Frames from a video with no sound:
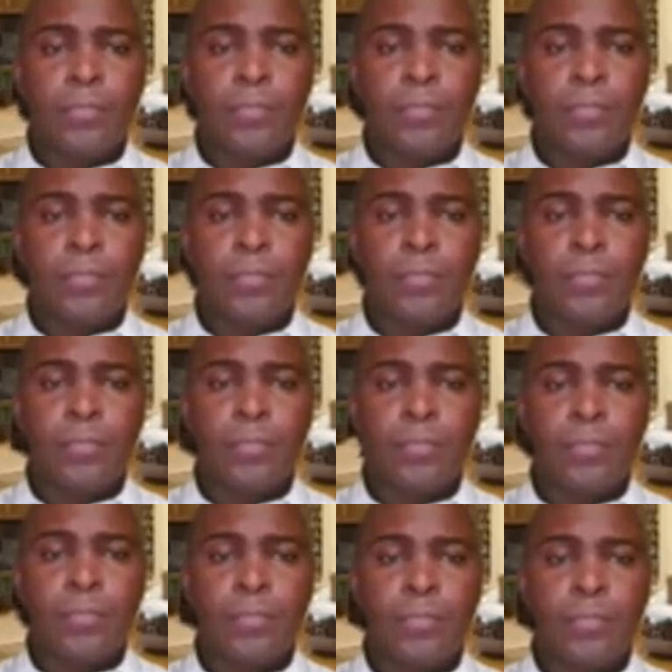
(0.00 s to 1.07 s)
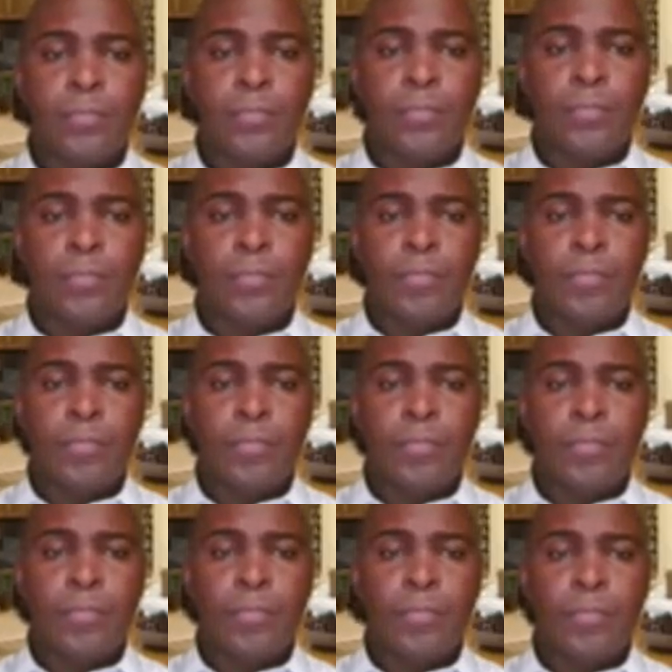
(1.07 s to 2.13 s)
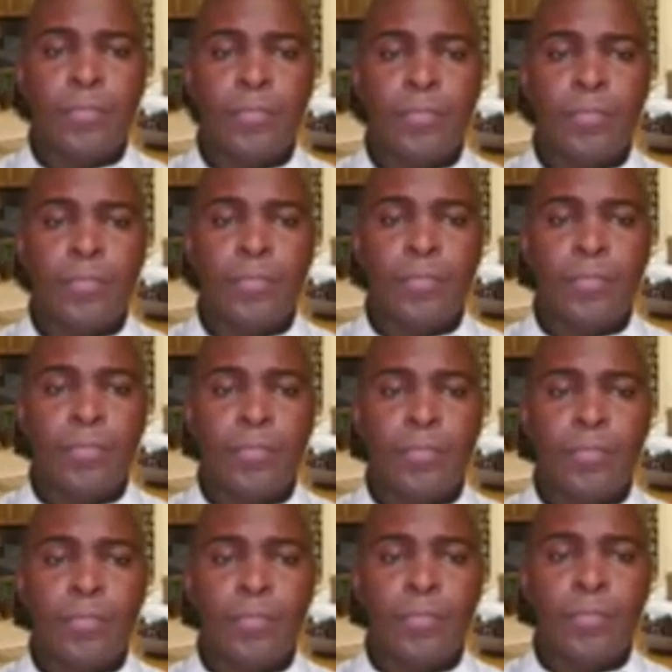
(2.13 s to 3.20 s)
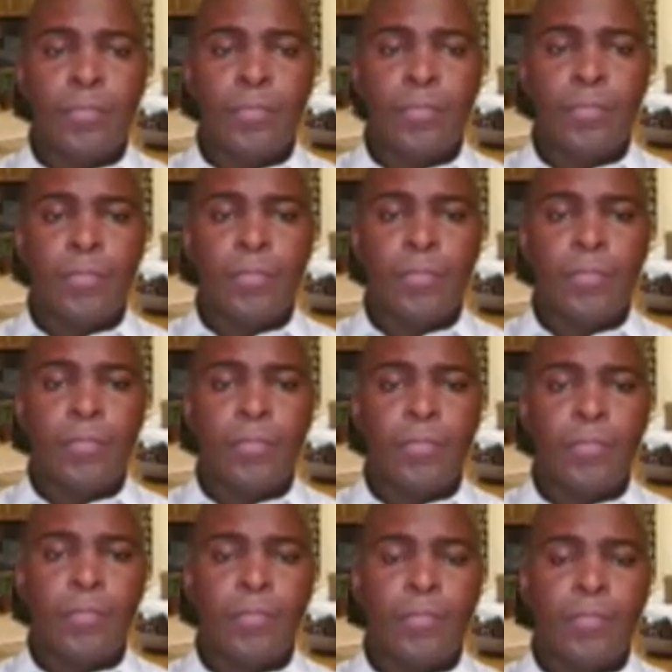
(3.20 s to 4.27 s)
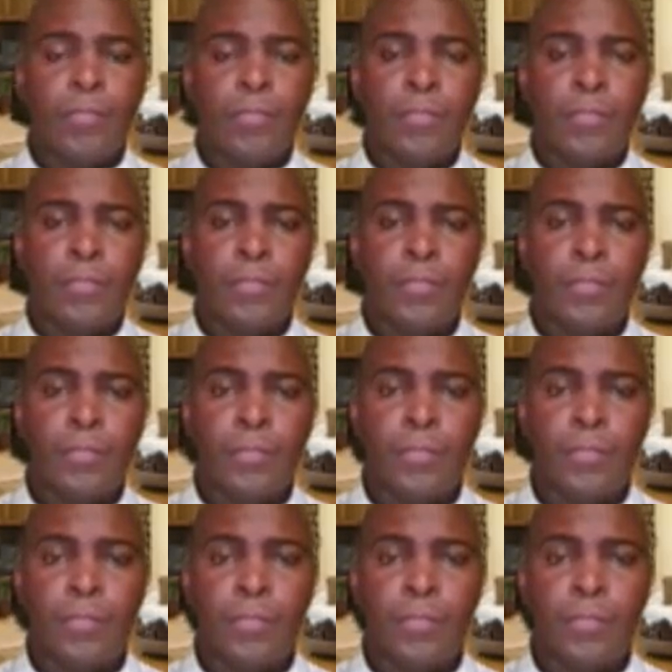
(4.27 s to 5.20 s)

The person shown says nothing.